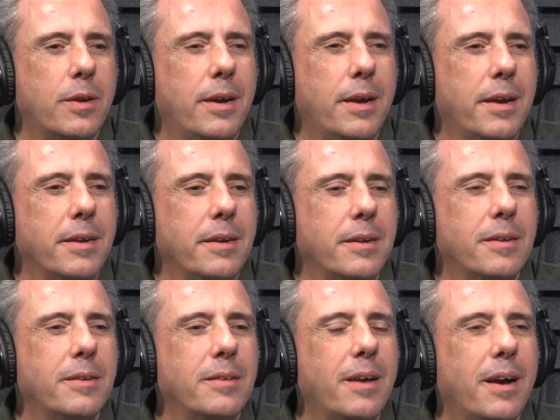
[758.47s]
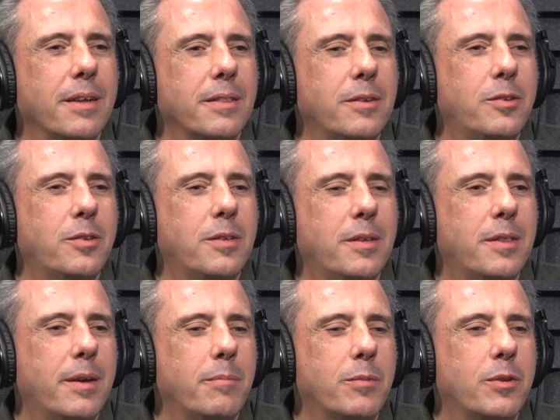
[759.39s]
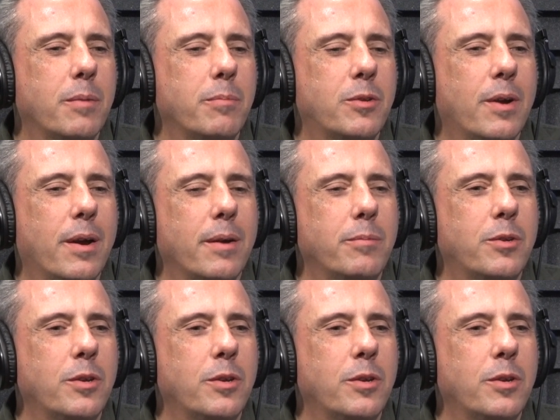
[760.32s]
And I listen to them sometimes.